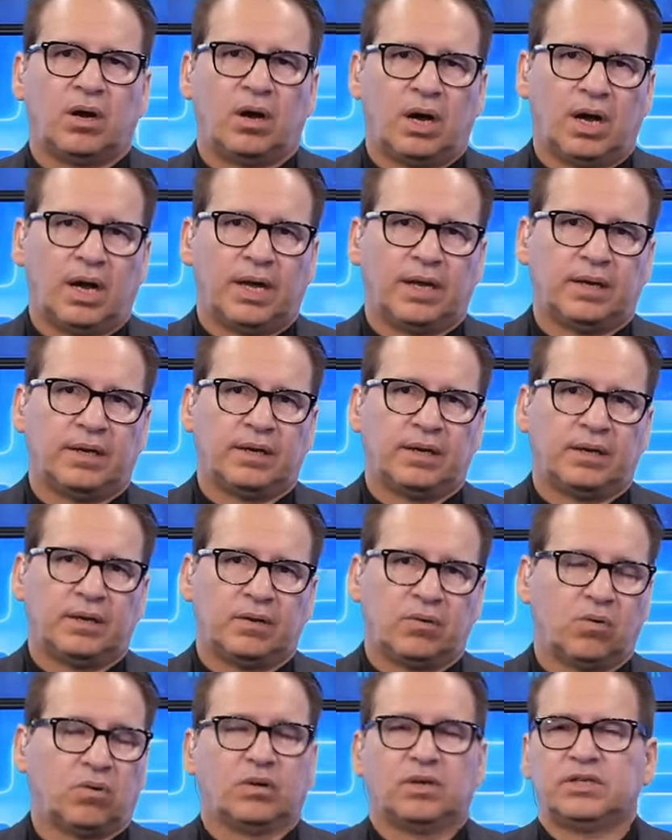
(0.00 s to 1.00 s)
on
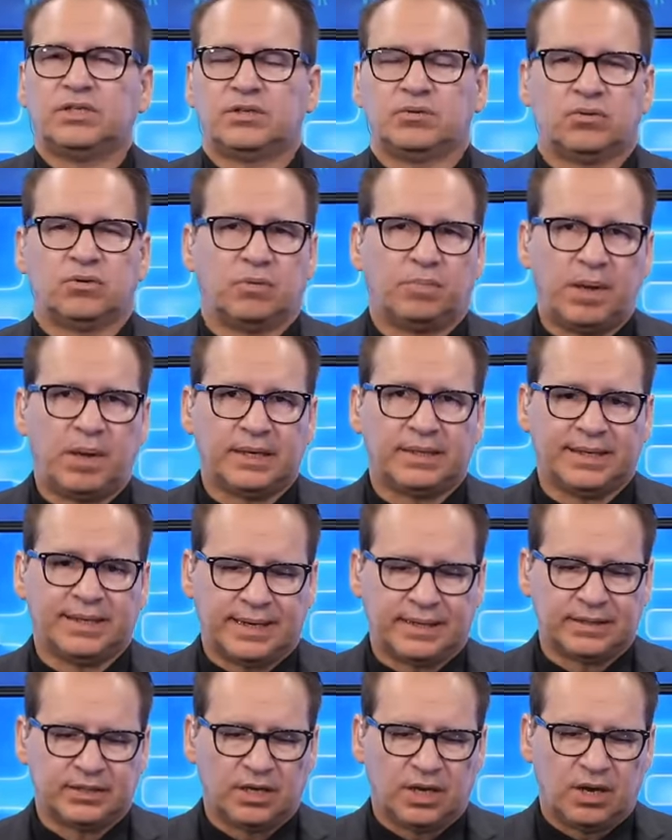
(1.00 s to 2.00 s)
or listened to a
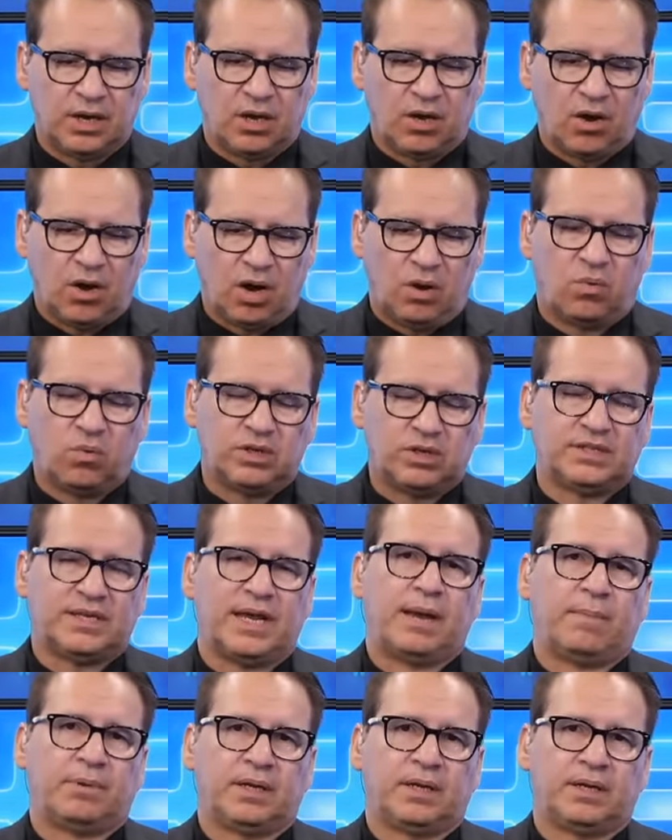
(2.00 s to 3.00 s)
podcast on what's
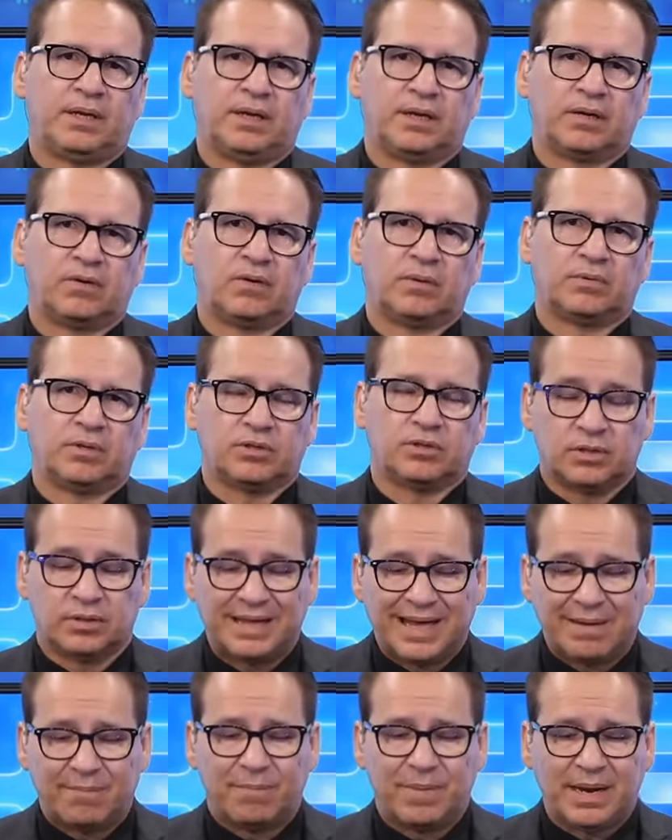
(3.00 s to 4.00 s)
happening in crypto.
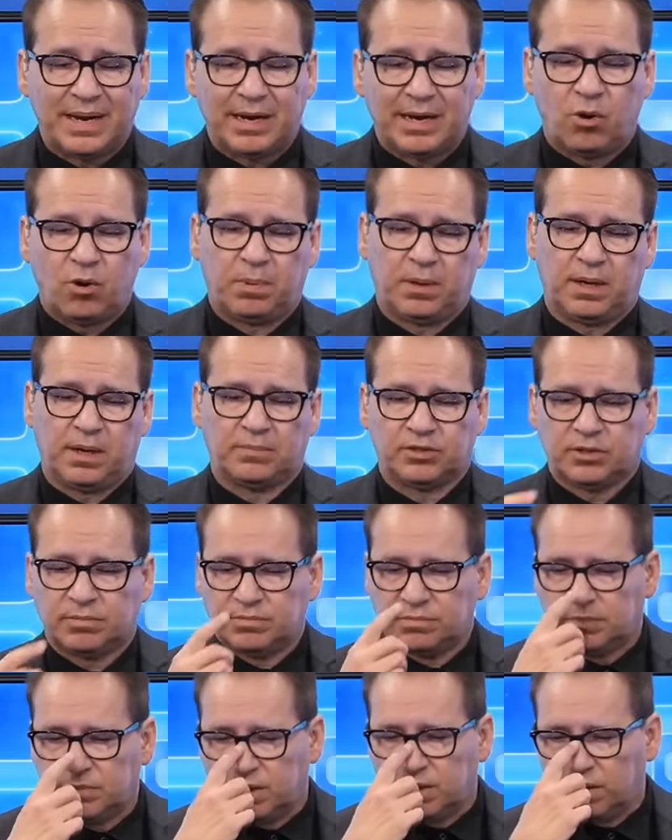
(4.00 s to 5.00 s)
So that may open up
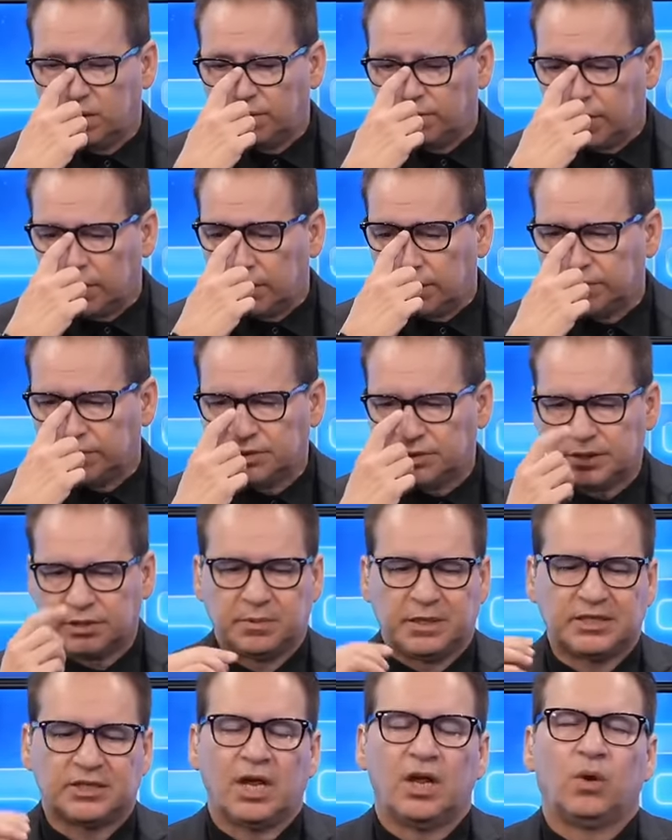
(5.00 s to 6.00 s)
some very interesting
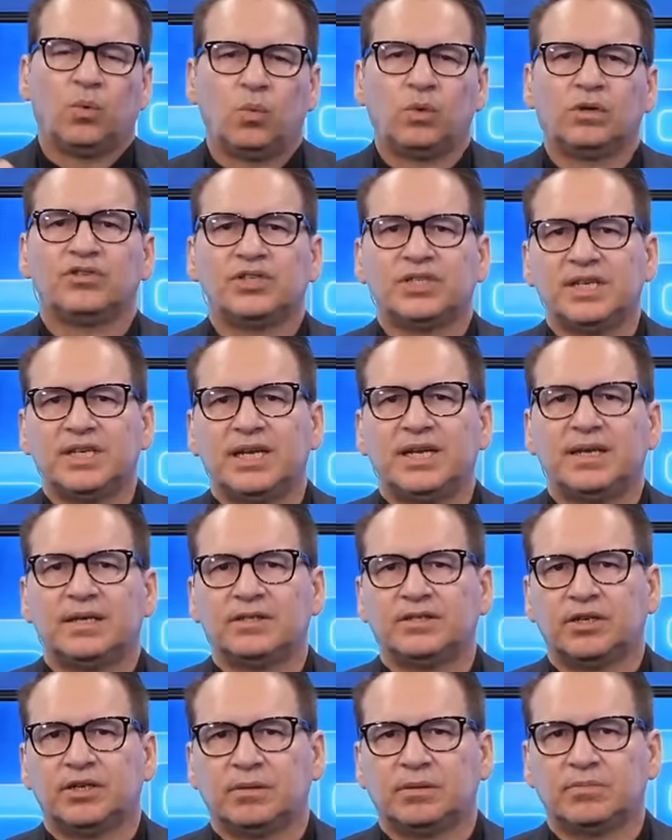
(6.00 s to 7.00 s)
space. We'll see
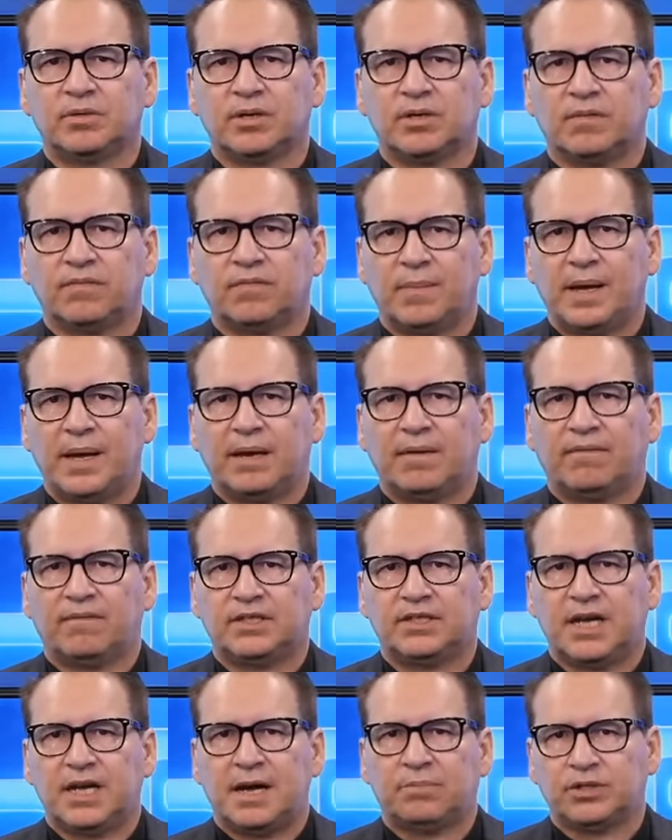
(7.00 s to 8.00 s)
in terms of the amount of
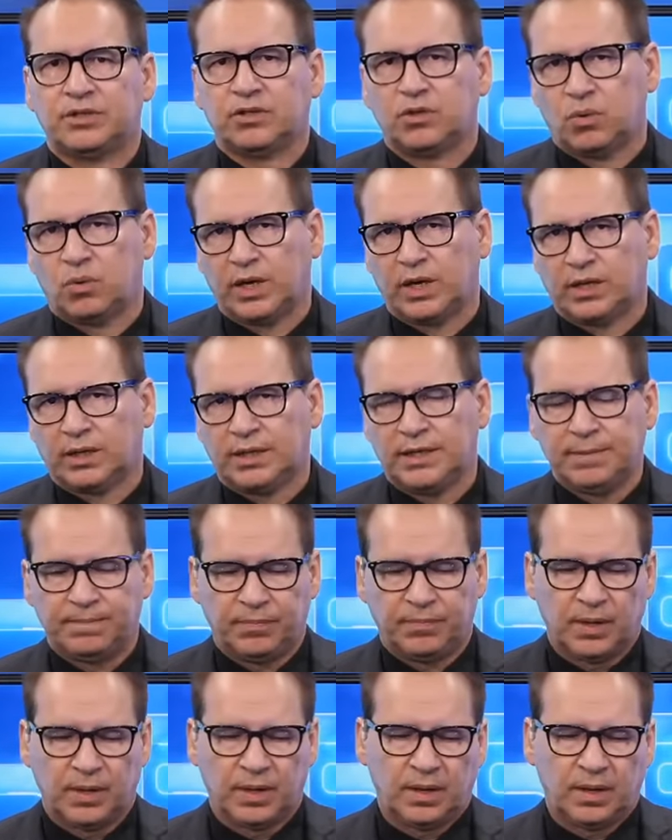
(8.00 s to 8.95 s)
adoption quickly